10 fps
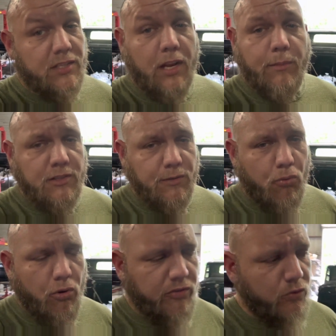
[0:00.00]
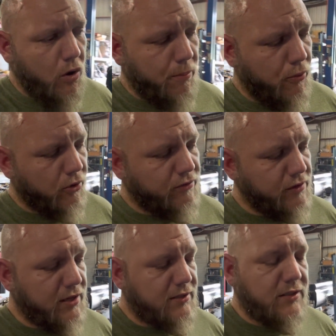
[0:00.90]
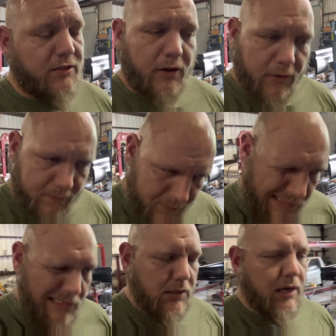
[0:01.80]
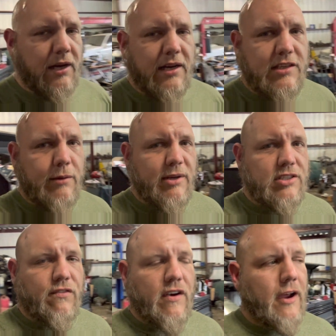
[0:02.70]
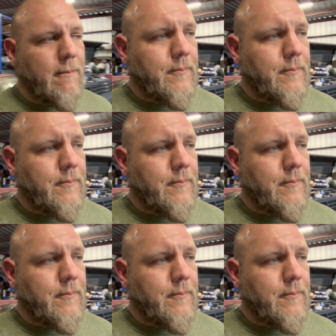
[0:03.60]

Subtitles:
And I'm using ported square ports for this, so it's gonna be just fine.